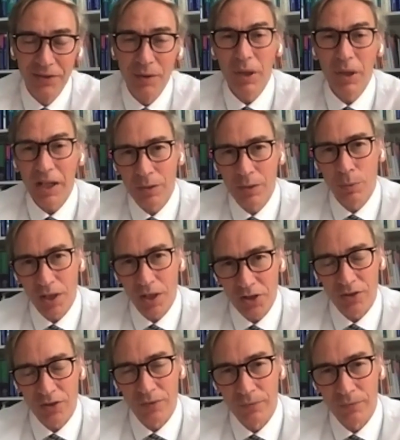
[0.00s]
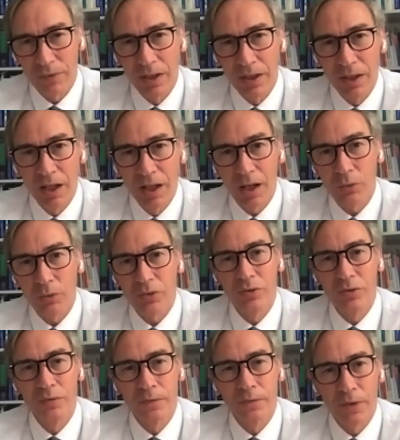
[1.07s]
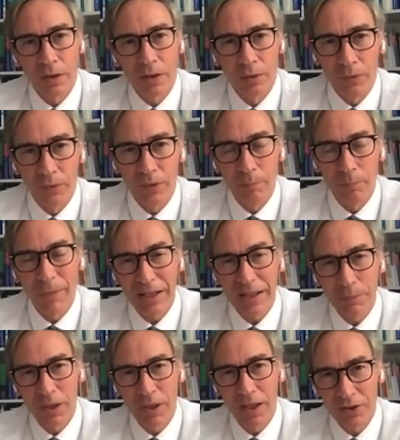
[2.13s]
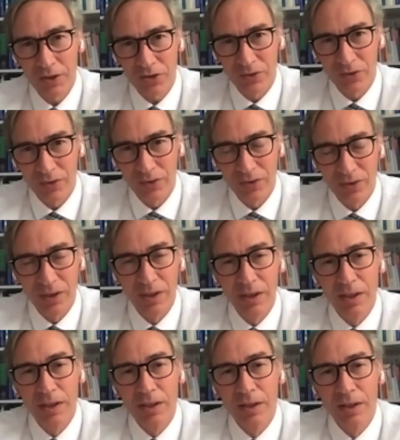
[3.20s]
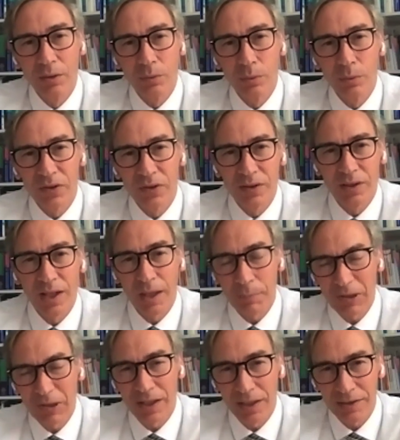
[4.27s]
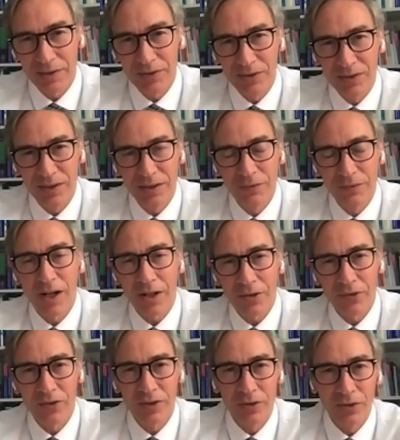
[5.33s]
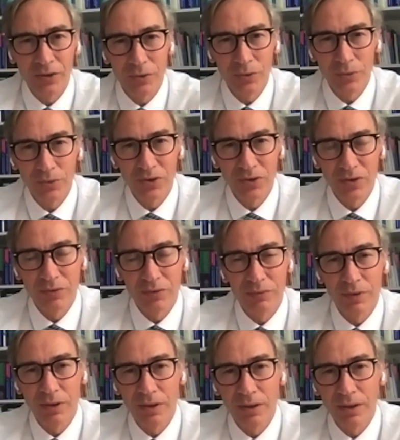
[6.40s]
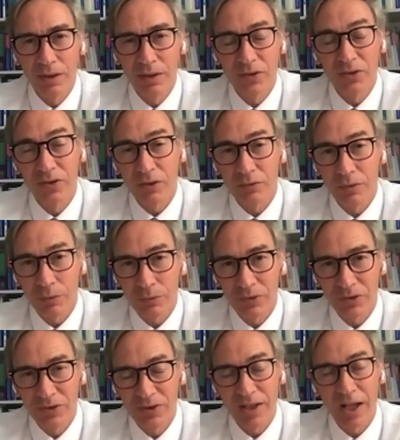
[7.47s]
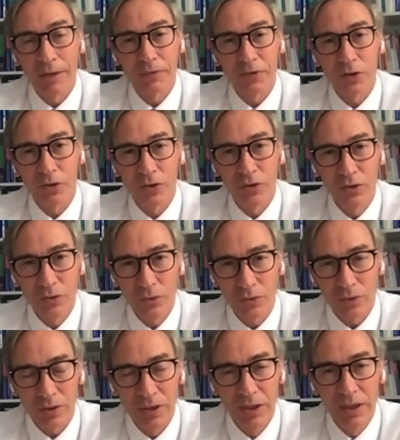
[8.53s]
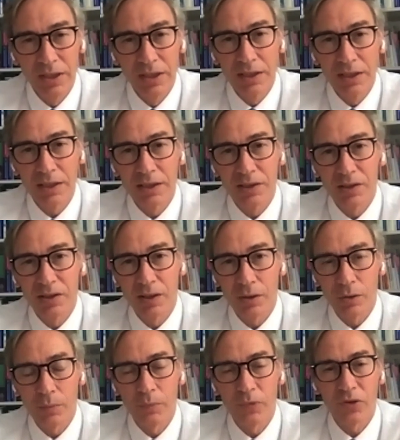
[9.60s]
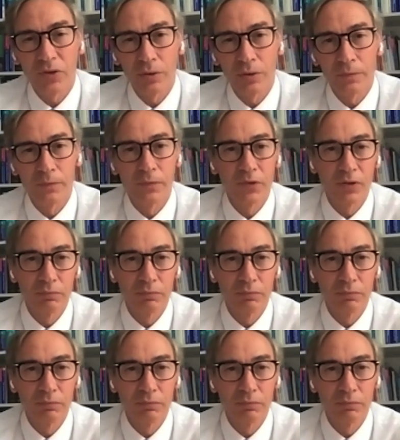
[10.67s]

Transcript: the big question, how to follow the many patients with hepatitis C virus-induced cirrhosis after cure in terms of